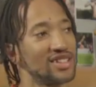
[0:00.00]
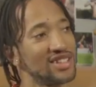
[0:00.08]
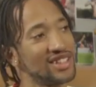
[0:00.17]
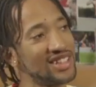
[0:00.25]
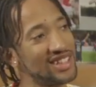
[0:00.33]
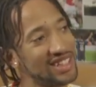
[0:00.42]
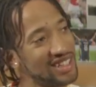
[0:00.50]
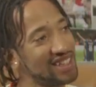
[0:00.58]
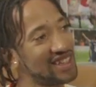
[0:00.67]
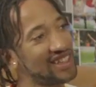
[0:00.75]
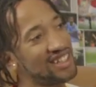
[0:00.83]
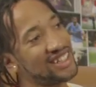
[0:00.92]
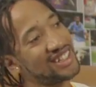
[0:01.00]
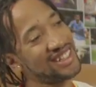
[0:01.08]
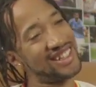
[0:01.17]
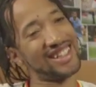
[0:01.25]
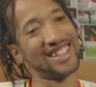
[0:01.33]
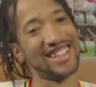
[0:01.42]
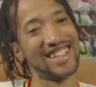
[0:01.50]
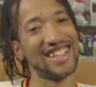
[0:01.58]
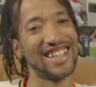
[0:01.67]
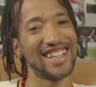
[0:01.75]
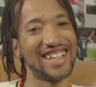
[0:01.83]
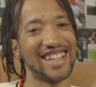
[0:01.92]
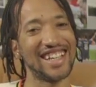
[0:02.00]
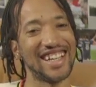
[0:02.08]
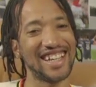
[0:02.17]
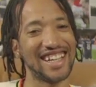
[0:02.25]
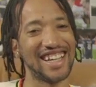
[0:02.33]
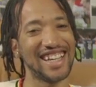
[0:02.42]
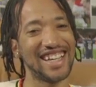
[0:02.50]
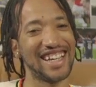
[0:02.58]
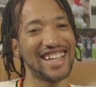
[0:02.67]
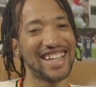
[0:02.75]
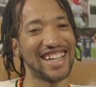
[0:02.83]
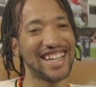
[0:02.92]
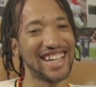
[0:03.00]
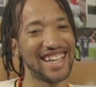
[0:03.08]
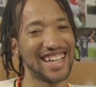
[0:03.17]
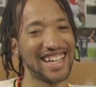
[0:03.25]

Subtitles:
This person isn't speaking.